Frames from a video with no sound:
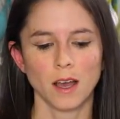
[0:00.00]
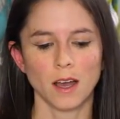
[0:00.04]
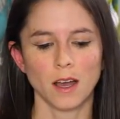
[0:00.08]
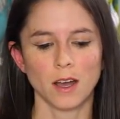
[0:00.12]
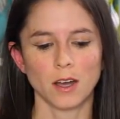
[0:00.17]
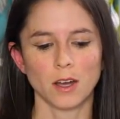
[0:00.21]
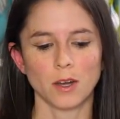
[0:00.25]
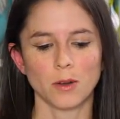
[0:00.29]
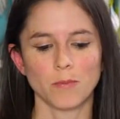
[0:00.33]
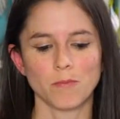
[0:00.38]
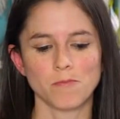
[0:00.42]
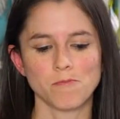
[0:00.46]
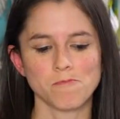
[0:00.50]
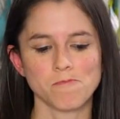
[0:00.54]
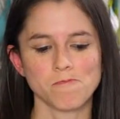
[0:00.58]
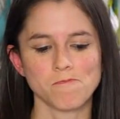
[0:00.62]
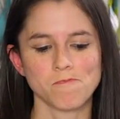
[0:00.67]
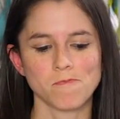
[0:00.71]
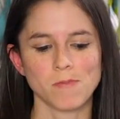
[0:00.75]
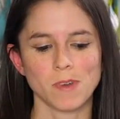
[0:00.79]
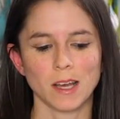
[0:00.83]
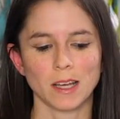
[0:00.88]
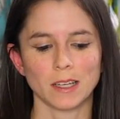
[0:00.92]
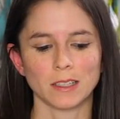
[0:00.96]
um,
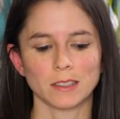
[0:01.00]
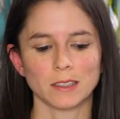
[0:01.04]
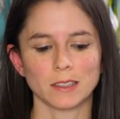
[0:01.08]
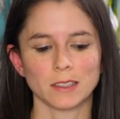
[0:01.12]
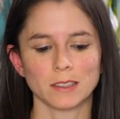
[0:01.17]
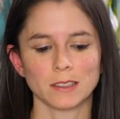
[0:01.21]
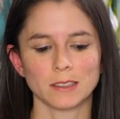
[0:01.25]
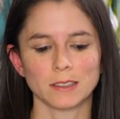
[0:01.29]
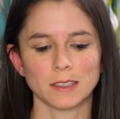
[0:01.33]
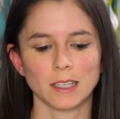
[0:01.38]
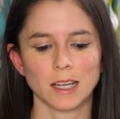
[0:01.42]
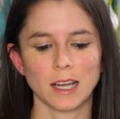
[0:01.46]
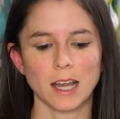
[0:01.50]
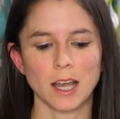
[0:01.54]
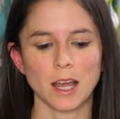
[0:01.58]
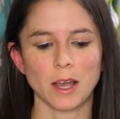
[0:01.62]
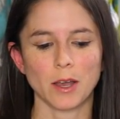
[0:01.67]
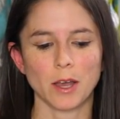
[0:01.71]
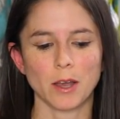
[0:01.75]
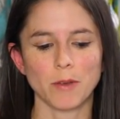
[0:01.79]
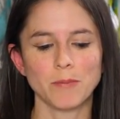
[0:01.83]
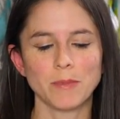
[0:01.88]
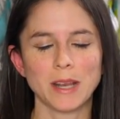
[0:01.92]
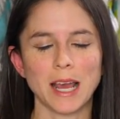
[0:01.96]

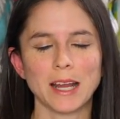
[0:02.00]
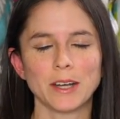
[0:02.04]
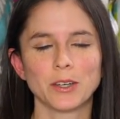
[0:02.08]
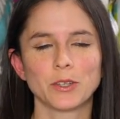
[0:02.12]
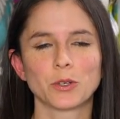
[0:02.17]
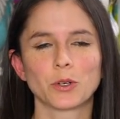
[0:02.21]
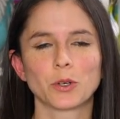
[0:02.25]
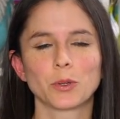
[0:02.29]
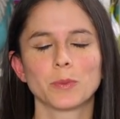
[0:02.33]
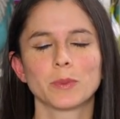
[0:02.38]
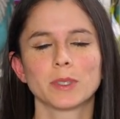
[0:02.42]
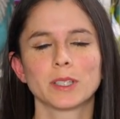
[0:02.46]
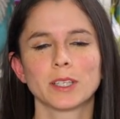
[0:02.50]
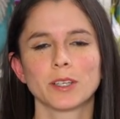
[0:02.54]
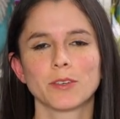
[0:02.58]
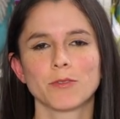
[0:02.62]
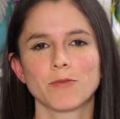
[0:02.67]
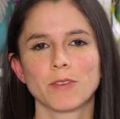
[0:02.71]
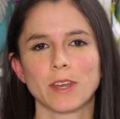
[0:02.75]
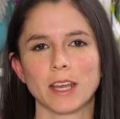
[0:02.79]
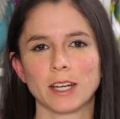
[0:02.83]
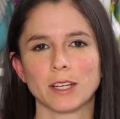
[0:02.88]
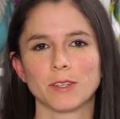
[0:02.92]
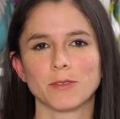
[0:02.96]
I'm not normally a
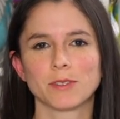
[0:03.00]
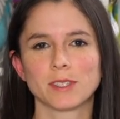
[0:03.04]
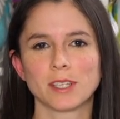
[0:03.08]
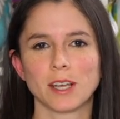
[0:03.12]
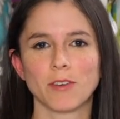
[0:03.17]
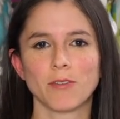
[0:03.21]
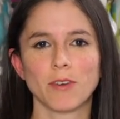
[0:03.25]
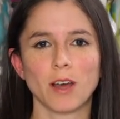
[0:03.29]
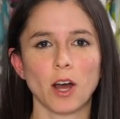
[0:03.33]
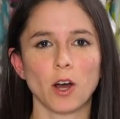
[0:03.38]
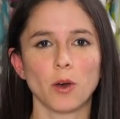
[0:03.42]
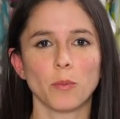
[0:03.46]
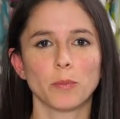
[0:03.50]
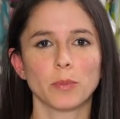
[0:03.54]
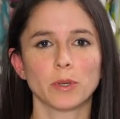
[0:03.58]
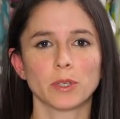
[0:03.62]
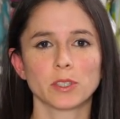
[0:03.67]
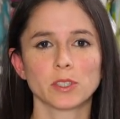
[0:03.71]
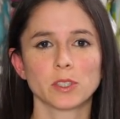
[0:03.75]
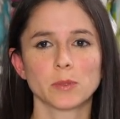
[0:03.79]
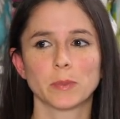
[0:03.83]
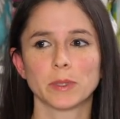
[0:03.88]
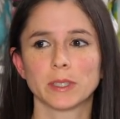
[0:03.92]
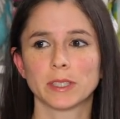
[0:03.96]
fan of self help
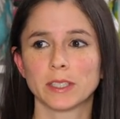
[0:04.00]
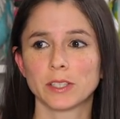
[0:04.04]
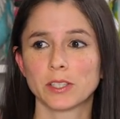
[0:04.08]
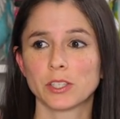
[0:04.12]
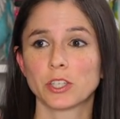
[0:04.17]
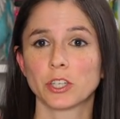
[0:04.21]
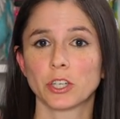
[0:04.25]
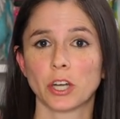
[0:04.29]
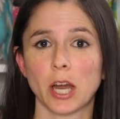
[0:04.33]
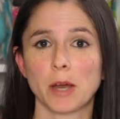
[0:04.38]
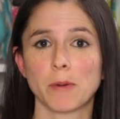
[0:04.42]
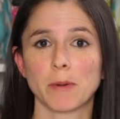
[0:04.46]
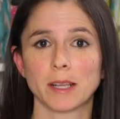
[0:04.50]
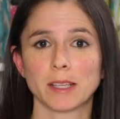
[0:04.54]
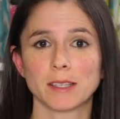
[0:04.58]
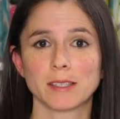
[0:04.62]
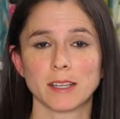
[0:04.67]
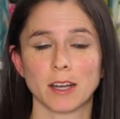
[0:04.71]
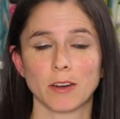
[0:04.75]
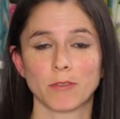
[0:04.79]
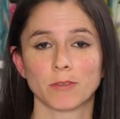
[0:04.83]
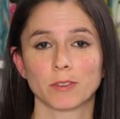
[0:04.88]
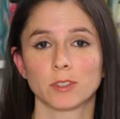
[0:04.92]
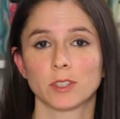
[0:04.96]
books, but this year I read
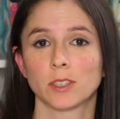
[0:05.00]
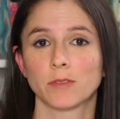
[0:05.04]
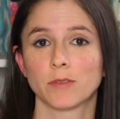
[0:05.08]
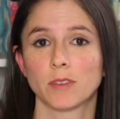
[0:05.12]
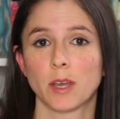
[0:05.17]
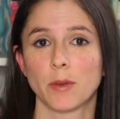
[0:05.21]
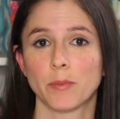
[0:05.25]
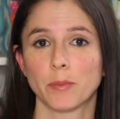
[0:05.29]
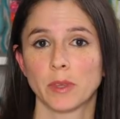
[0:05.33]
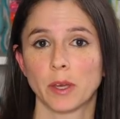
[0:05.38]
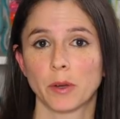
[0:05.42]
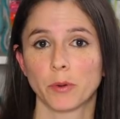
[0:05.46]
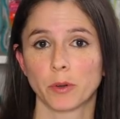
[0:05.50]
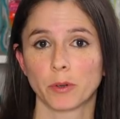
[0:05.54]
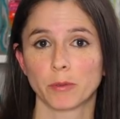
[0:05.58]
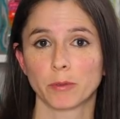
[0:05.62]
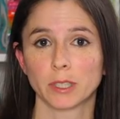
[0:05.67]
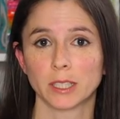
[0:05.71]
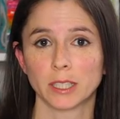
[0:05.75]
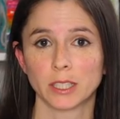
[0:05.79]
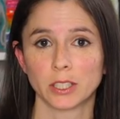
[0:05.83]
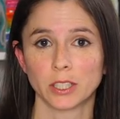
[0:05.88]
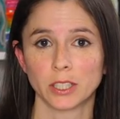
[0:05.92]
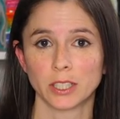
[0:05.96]
several of them that were
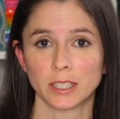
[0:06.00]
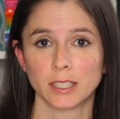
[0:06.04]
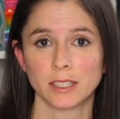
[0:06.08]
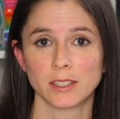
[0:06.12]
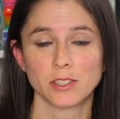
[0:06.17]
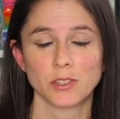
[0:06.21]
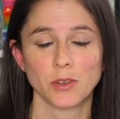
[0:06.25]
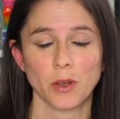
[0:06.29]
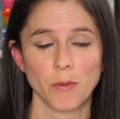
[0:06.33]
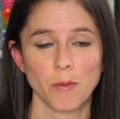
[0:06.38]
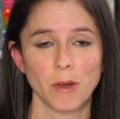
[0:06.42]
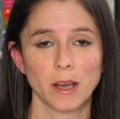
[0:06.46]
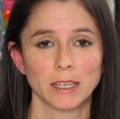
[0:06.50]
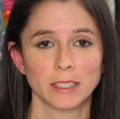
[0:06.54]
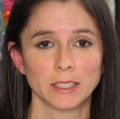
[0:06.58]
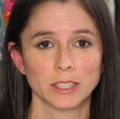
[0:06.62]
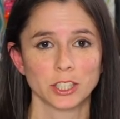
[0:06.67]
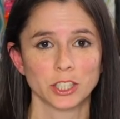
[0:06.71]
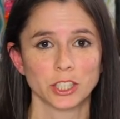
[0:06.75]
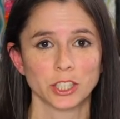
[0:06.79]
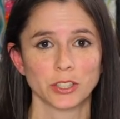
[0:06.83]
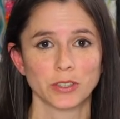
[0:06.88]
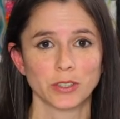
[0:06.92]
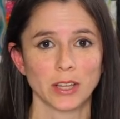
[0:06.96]
really good. And so I wanted
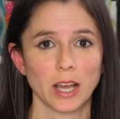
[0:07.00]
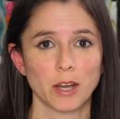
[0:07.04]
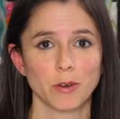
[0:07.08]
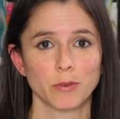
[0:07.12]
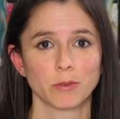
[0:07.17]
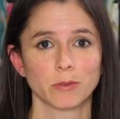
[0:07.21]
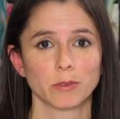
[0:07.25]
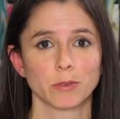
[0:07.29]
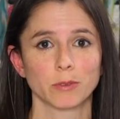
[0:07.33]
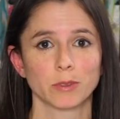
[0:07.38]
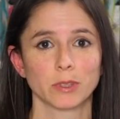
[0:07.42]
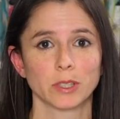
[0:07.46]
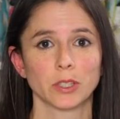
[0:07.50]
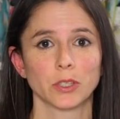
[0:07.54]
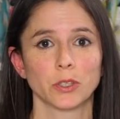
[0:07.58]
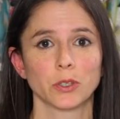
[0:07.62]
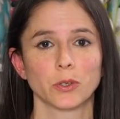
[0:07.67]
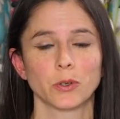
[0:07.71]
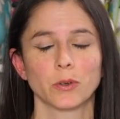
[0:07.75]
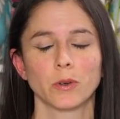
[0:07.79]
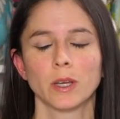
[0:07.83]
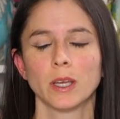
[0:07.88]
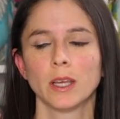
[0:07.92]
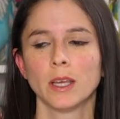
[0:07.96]
to share that one with
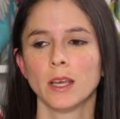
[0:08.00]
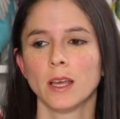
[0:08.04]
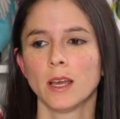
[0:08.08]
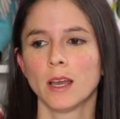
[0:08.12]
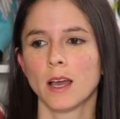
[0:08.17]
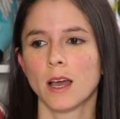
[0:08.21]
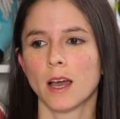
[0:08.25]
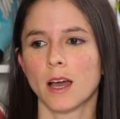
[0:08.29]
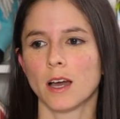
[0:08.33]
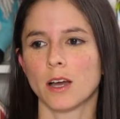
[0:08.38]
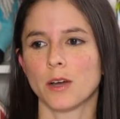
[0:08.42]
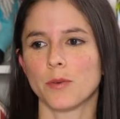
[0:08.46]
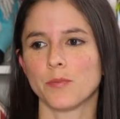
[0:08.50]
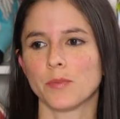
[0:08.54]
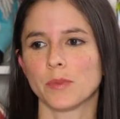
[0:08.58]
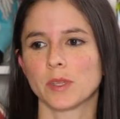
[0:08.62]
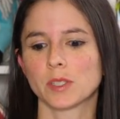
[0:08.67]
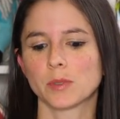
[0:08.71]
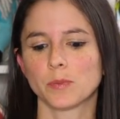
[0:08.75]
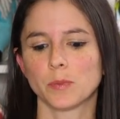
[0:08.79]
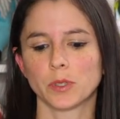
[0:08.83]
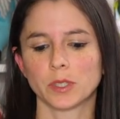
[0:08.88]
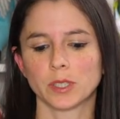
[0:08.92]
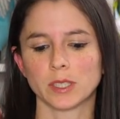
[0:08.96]
you. Um,
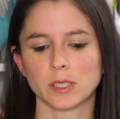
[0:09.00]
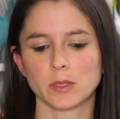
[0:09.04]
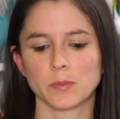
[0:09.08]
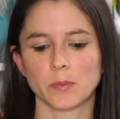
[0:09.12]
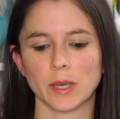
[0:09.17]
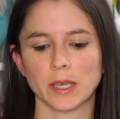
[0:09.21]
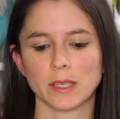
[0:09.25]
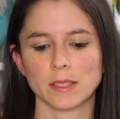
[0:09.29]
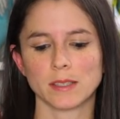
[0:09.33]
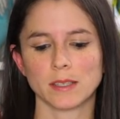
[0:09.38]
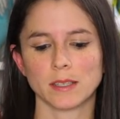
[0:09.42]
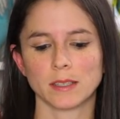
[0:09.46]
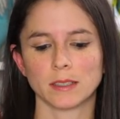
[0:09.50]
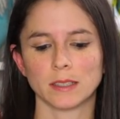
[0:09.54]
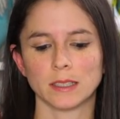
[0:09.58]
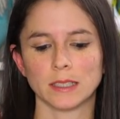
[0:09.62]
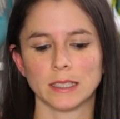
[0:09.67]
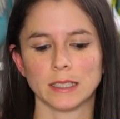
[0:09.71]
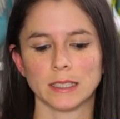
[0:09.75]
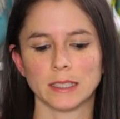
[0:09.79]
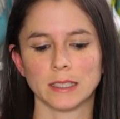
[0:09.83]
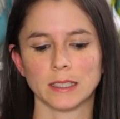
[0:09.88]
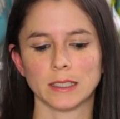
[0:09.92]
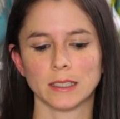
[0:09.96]
this book is
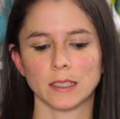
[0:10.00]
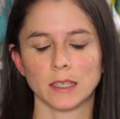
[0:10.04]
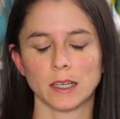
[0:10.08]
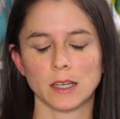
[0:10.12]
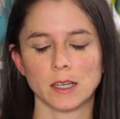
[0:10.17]
basically